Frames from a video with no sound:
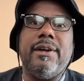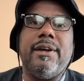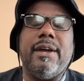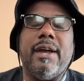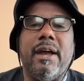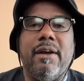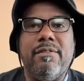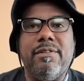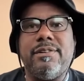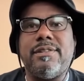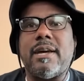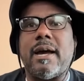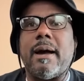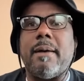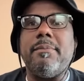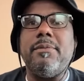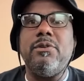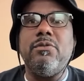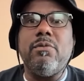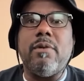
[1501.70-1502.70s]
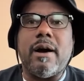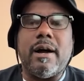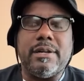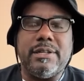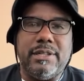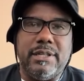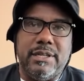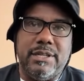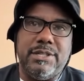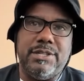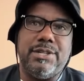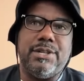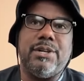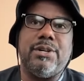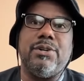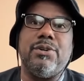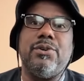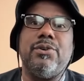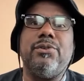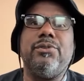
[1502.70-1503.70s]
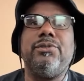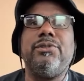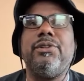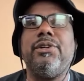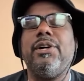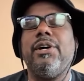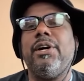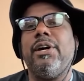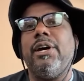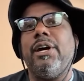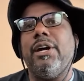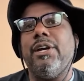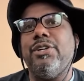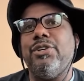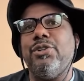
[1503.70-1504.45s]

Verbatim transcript: Every time you watch these shows, then